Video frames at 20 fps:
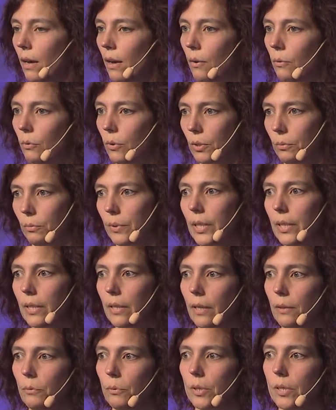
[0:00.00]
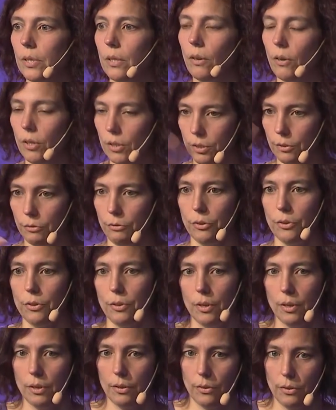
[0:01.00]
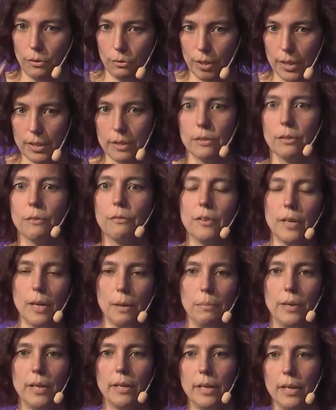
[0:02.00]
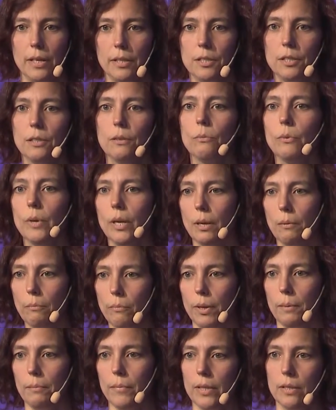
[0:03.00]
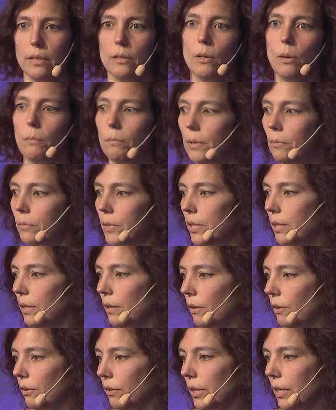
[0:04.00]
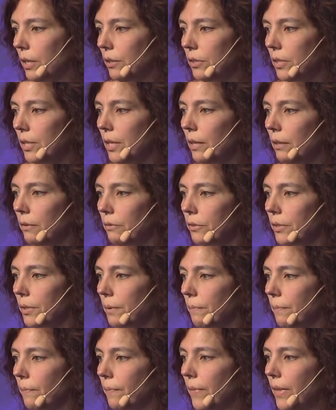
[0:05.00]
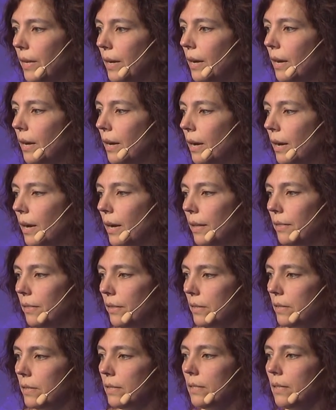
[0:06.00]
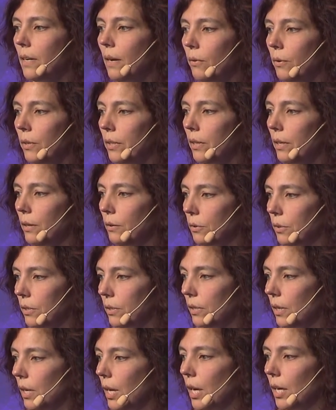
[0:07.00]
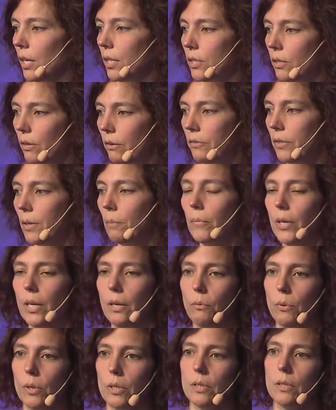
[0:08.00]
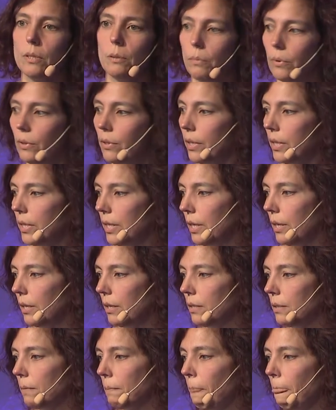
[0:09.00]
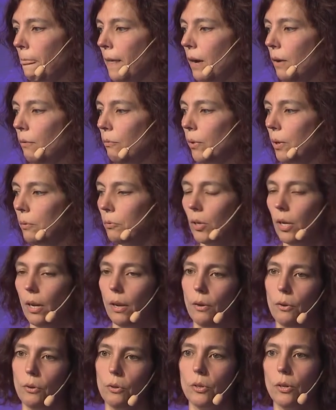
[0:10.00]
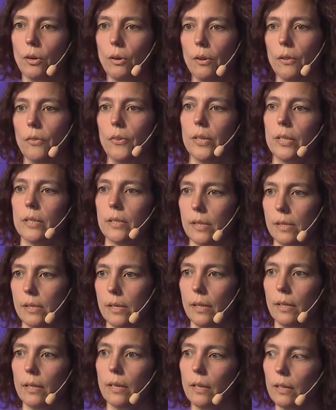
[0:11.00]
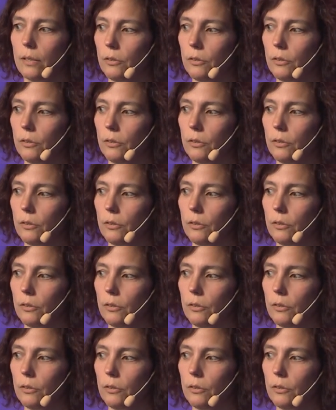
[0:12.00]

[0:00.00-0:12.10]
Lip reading: what we did was also for the rest of the application, we implemented optimistic locking ourselves. And this is how it goes. So if somebody wants to book a ticket, we would load all the existing tickets